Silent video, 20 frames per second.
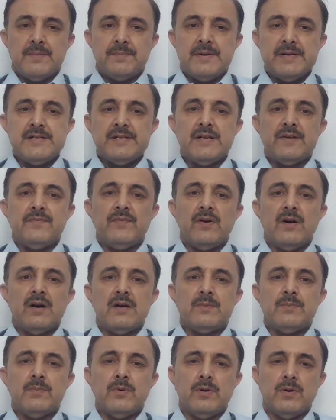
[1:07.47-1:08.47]
Blood pressure
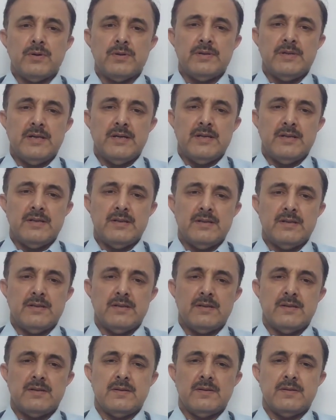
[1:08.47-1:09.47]
for more
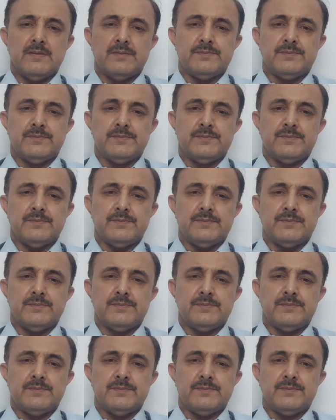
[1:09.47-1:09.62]
than